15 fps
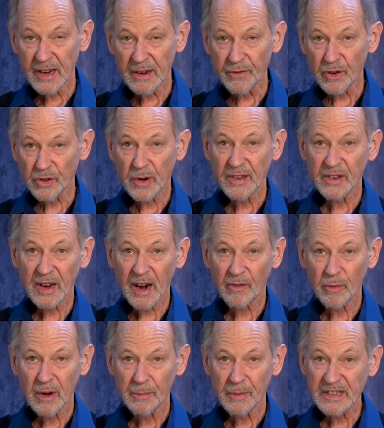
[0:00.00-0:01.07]
may be trying to
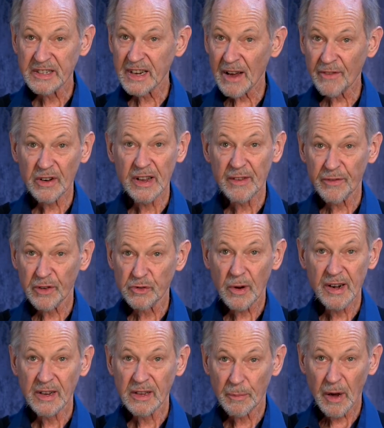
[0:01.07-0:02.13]
infiltrate the government, but it's
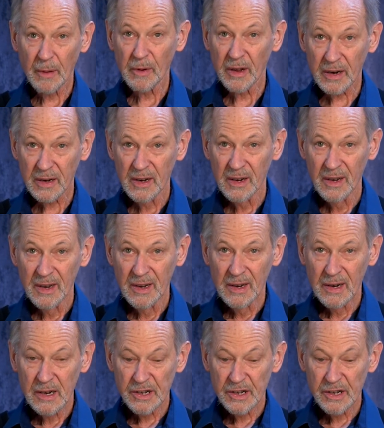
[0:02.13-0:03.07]
definitely infiltrating the public.